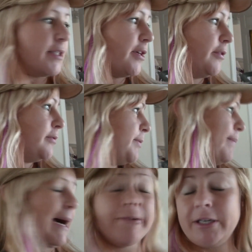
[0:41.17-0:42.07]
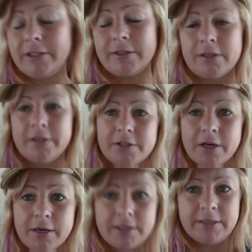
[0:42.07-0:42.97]
So empowering a
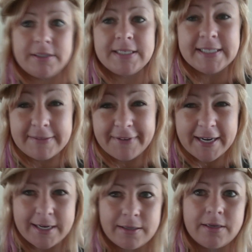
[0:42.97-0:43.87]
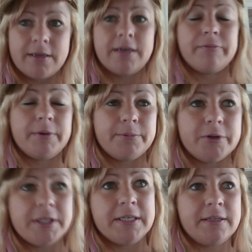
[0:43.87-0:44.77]
dog and intensifying and
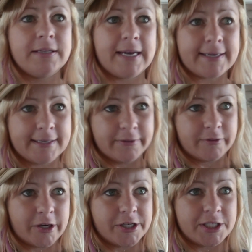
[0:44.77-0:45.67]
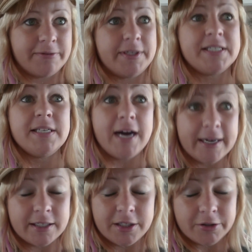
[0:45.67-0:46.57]
rewarding that kind of aggression when it's
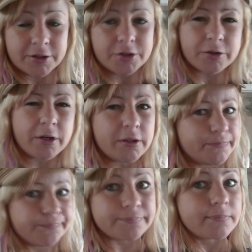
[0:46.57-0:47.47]
not in your control,